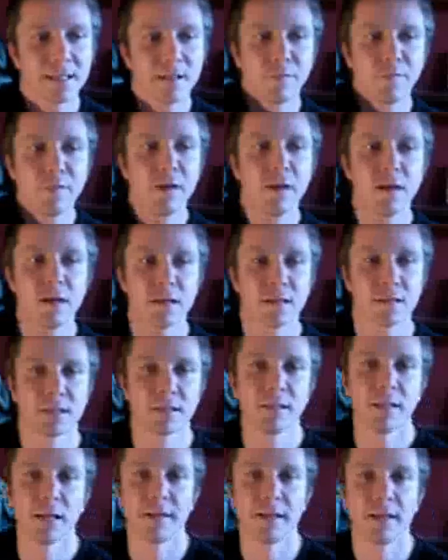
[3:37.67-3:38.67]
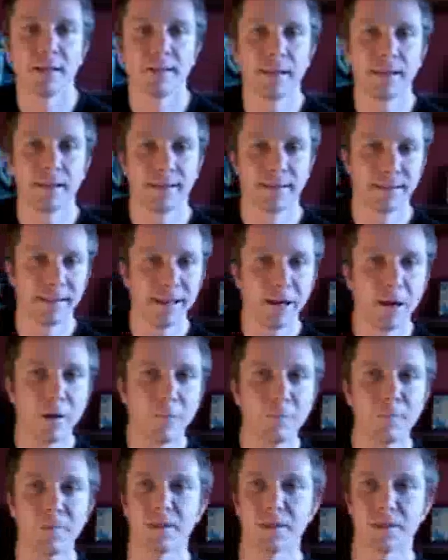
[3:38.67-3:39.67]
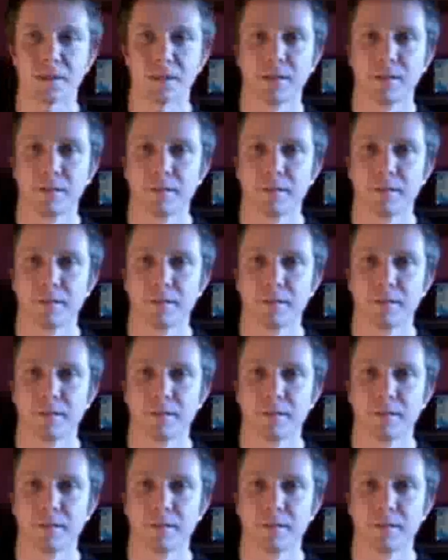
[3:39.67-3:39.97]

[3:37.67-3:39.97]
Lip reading: the first, the obvious